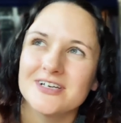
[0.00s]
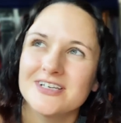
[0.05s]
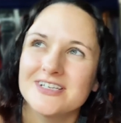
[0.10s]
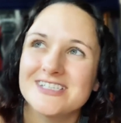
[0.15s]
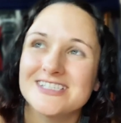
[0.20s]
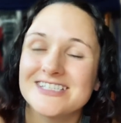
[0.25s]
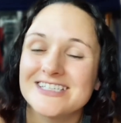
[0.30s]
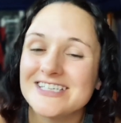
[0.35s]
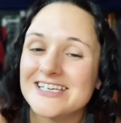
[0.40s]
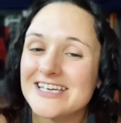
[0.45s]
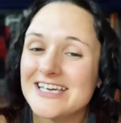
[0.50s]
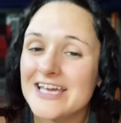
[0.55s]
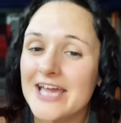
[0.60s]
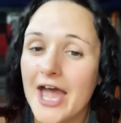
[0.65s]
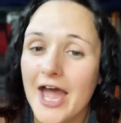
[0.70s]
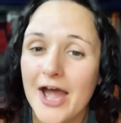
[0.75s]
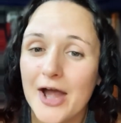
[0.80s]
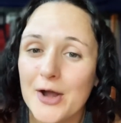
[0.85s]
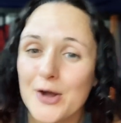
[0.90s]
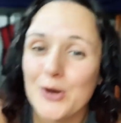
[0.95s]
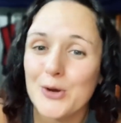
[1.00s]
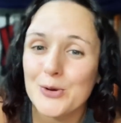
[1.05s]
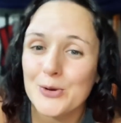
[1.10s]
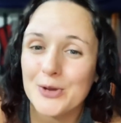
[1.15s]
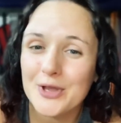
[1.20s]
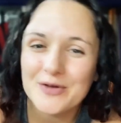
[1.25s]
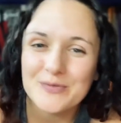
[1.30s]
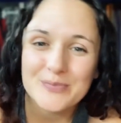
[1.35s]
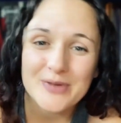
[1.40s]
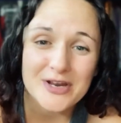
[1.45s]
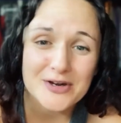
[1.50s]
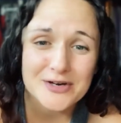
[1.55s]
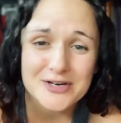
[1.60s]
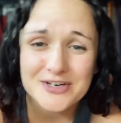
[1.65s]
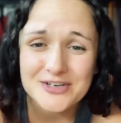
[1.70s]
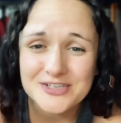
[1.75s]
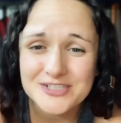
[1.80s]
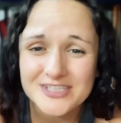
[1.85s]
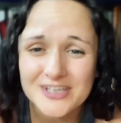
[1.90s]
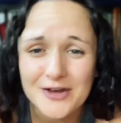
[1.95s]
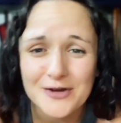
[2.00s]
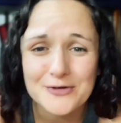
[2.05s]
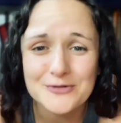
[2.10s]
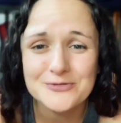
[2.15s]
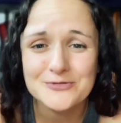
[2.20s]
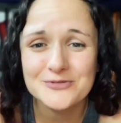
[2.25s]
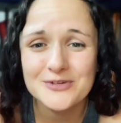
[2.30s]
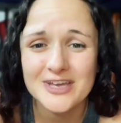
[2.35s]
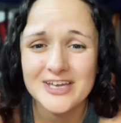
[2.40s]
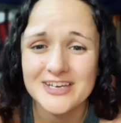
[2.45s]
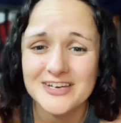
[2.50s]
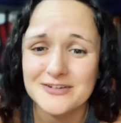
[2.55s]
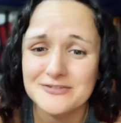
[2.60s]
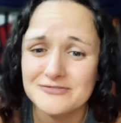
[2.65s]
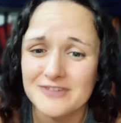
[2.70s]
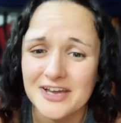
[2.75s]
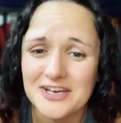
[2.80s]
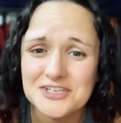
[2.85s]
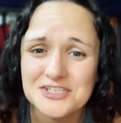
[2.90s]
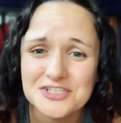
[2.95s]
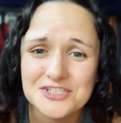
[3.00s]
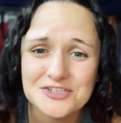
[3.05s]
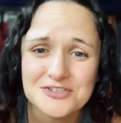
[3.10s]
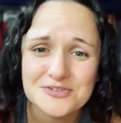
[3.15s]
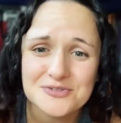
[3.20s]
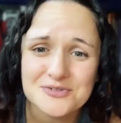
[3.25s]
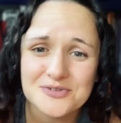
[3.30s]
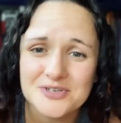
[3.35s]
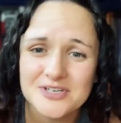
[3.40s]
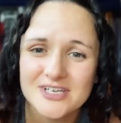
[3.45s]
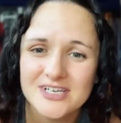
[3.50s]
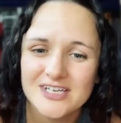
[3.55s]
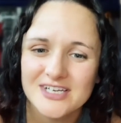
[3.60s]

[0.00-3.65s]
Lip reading: see how comparing yourself can affect you.